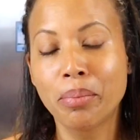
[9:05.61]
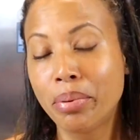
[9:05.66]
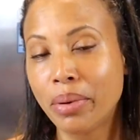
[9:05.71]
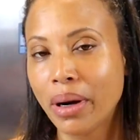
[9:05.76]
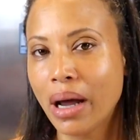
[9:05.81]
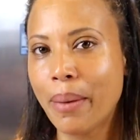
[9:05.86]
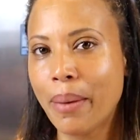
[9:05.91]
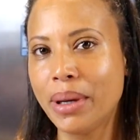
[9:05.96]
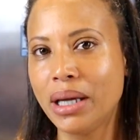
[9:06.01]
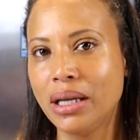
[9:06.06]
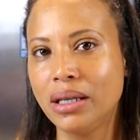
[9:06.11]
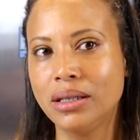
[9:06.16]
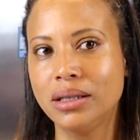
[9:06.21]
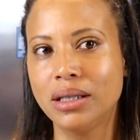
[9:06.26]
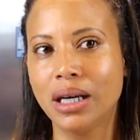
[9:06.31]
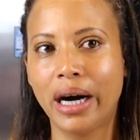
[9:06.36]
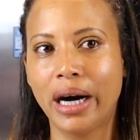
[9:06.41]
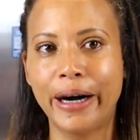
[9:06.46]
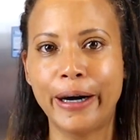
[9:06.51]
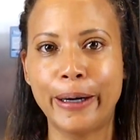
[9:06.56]

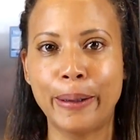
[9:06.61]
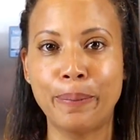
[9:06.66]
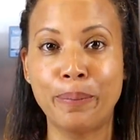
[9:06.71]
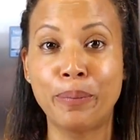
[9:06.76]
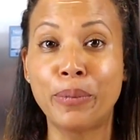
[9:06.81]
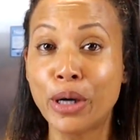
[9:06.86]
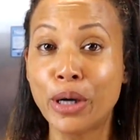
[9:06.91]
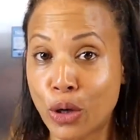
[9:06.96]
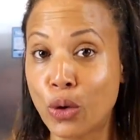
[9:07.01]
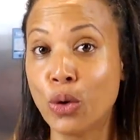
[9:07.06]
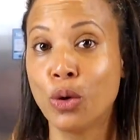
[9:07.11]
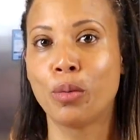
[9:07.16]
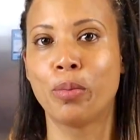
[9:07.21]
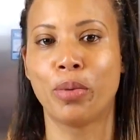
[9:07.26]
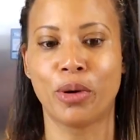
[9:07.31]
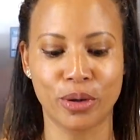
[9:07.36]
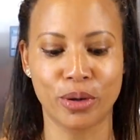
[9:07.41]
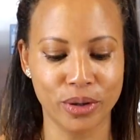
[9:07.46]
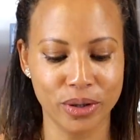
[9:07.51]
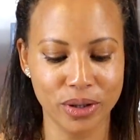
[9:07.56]
pre-cooked
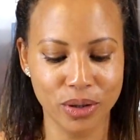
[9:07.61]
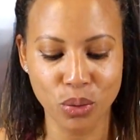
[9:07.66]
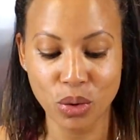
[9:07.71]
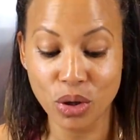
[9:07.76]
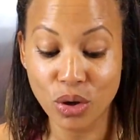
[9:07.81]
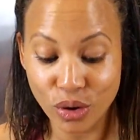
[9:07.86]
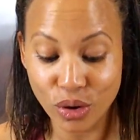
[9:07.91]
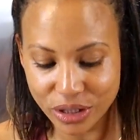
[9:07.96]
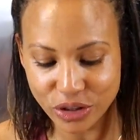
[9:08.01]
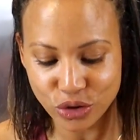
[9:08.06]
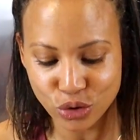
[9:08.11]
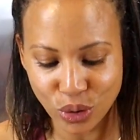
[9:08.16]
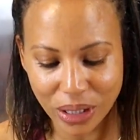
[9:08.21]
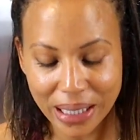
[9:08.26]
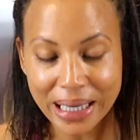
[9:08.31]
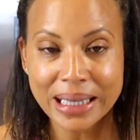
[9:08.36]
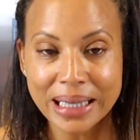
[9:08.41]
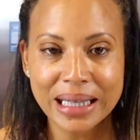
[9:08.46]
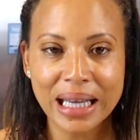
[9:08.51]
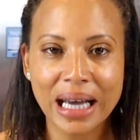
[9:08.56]
pork, we call it
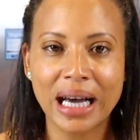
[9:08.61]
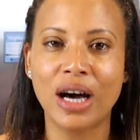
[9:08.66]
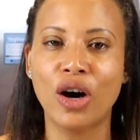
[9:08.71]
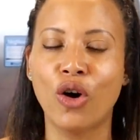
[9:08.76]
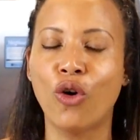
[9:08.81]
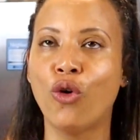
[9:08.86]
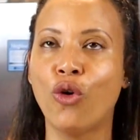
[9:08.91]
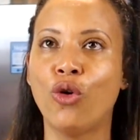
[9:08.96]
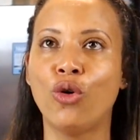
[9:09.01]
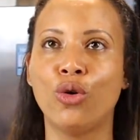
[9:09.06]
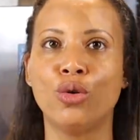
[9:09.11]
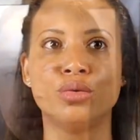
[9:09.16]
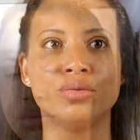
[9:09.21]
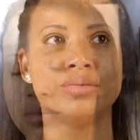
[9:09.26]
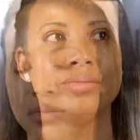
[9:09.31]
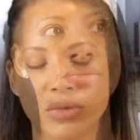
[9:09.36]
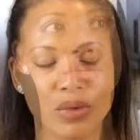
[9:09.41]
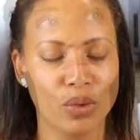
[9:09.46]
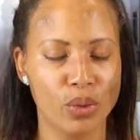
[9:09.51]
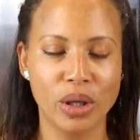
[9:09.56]
chuleta,
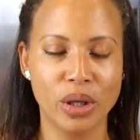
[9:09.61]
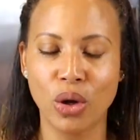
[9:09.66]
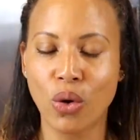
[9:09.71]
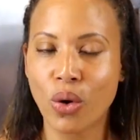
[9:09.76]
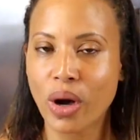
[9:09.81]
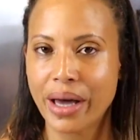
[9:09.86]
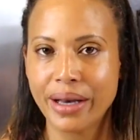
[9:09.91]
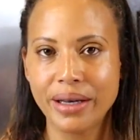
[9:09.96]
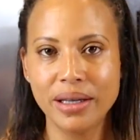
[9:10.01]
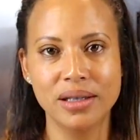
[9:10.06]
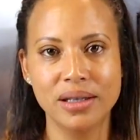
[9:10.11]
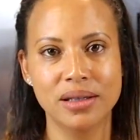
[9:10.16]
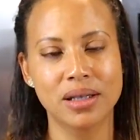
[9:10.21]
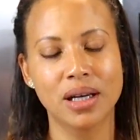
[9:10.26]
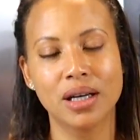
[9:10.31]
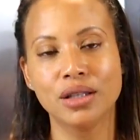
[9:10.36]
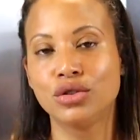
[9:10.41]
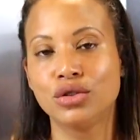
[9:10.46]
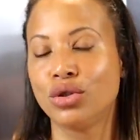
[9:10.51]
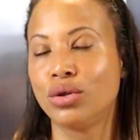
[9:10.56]
or with
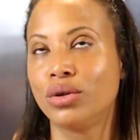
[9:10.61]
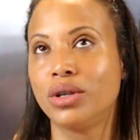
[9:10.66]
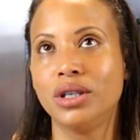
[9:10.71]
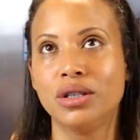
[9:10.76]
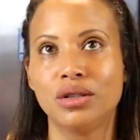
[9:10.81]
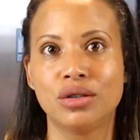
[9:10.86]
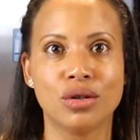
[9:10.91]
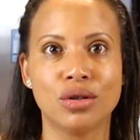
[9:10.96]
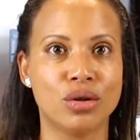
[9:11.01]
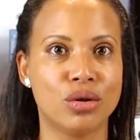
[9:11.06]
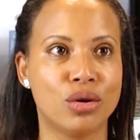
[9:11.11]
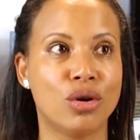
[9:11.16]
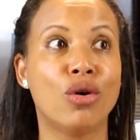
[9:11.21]
longaniza, chorizo,